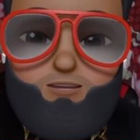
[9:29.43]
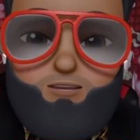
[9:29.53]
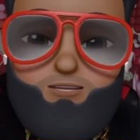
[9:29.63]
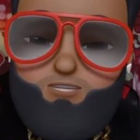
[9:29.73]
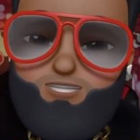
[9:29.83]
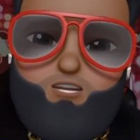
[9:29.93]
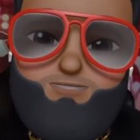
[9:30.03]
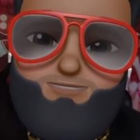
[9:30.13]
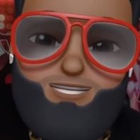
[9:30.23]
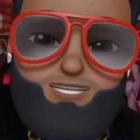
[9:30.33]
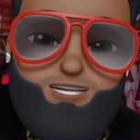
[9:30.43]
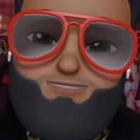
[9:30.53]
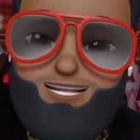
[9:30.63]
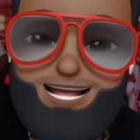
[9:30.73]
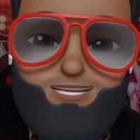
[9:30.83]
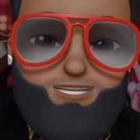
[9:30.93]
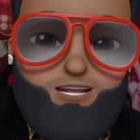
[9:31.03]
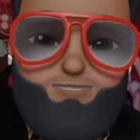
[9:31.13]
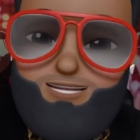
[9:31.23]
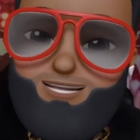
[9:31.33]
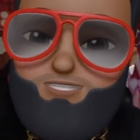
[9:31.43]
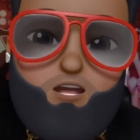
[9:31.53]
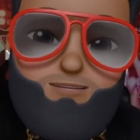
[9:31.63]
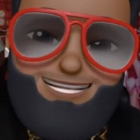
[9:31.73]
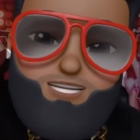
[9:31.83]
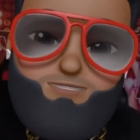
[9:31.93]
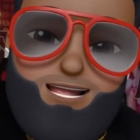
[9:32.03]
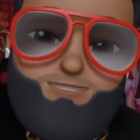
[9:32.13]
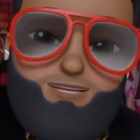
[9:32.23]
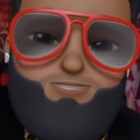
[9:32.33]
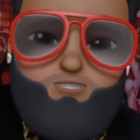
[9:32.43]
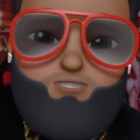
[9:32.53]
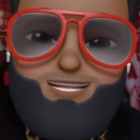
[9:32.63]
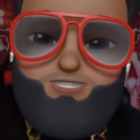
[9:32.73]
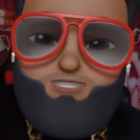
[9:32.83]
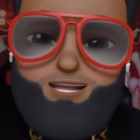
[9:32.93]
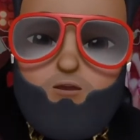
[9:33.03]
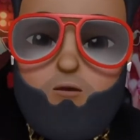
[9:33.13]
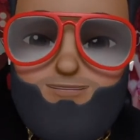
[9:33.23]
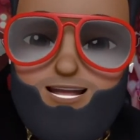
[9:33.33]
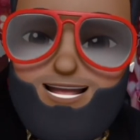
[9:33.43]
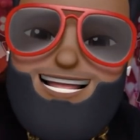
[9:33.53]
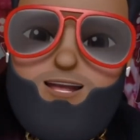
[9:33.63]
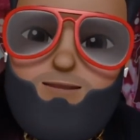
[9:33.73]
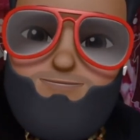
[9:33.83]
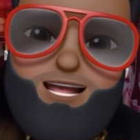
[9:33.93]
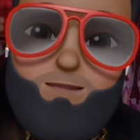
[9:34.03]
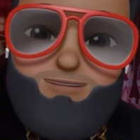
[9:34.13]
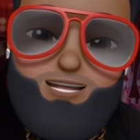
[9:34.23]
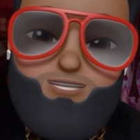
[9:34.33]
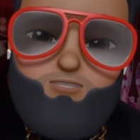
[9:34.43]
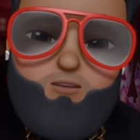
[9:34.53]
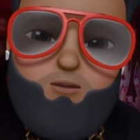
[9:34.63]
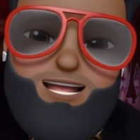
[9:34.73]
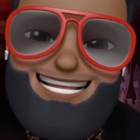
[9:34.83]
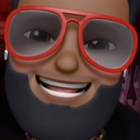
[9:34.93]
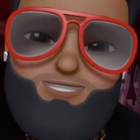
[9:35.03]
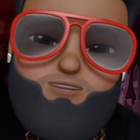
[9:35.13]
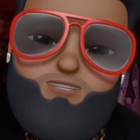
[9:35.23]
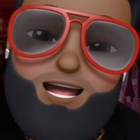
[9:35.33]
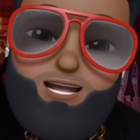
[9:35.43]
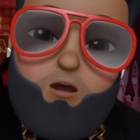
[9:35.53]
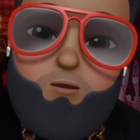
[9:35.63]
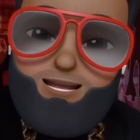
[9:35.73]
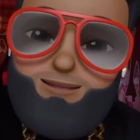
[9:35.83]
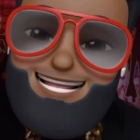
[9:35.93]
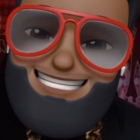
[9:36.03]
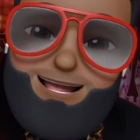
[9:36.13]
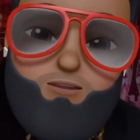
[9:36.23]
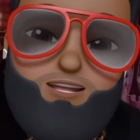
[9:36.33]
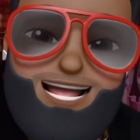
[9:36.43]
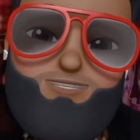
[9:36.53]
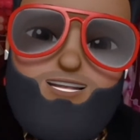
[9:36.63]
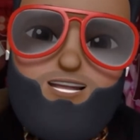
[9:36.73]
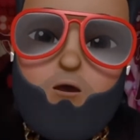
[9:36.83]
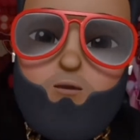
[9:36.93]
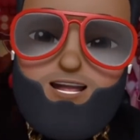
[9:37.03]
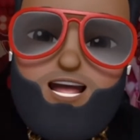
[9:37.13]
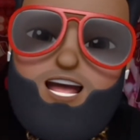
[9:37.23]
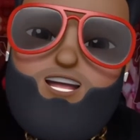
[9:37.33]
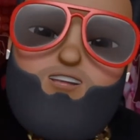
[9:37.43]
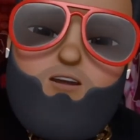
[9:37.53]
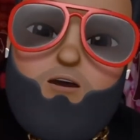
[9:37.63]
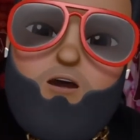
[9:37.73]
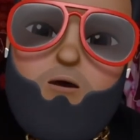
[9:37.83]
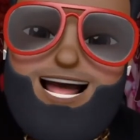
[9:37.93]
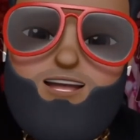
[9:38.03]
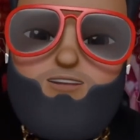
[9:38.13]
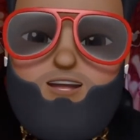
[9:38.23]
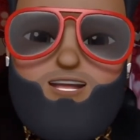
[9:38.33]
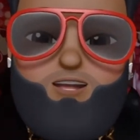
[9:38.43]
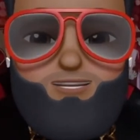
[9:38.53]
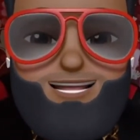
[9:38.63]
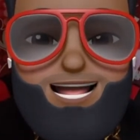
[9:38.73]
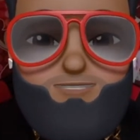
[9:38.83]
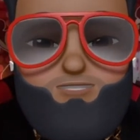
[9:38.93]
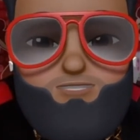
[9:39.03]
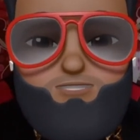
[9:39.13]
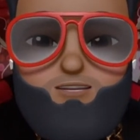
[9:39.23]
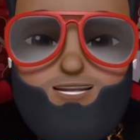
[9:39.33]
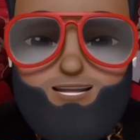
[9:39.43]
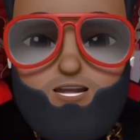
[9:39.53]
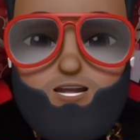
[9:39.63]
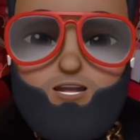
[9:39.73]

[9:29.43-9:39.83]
You should just brush it up, change the subject, and talk about your make believe school that you're trying to open up. Your make believe school that you're trying to open up that will never get open because you don't know how to run no damn school, nigga.